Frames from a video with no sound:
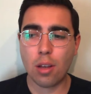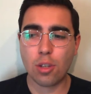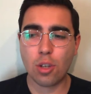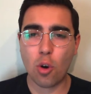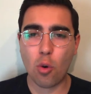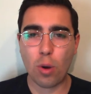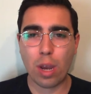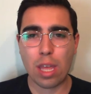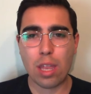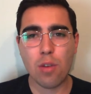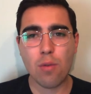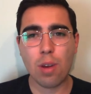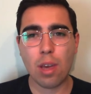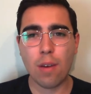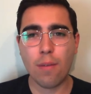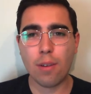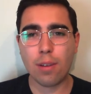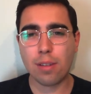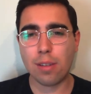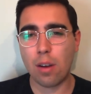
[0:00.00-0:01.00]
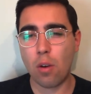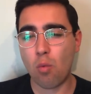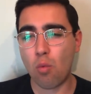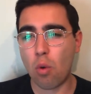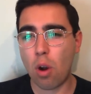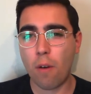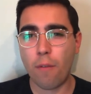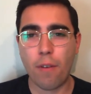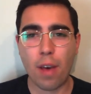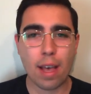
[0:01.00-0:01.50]
So can you give us a
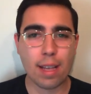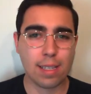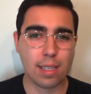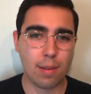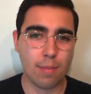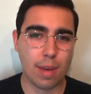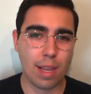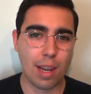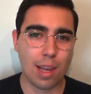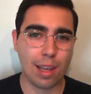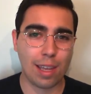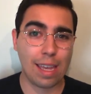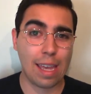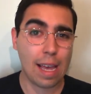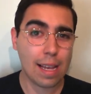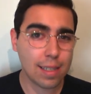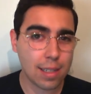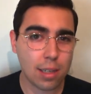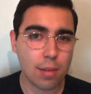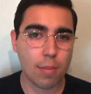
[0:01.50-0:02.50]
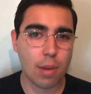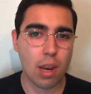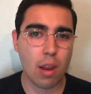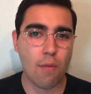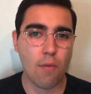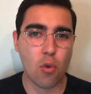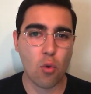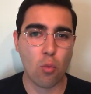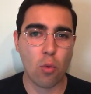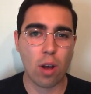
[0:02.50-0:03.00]
rough estimate, a guesstimate,
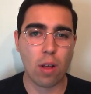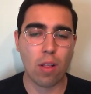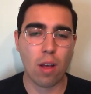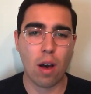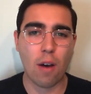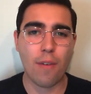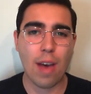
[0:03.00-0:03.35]
if you will,